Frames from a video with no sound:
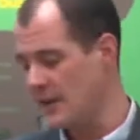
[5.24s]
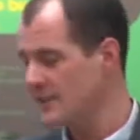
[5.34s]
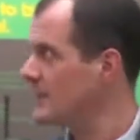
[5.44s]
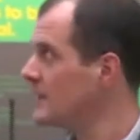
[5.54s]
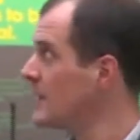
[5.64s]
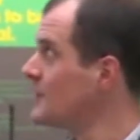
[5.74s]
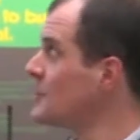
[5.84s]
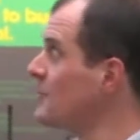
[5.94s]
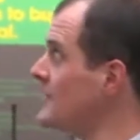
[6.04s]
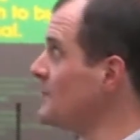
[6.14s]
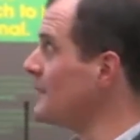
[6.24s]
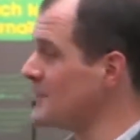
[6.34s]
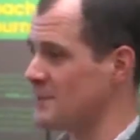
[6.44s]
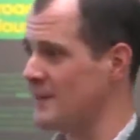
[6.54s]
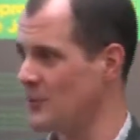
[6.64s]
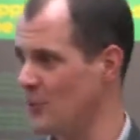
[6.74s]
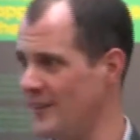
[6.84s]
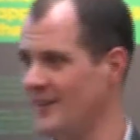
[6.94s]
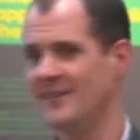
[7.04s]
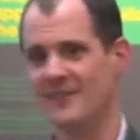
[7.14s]
utter luxury to be able to spend a
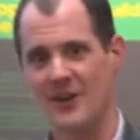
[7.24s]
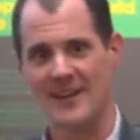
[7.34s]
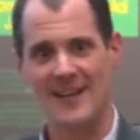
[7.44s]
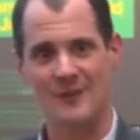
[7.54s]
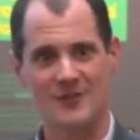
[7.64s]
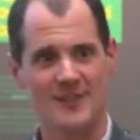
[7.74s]
week going out,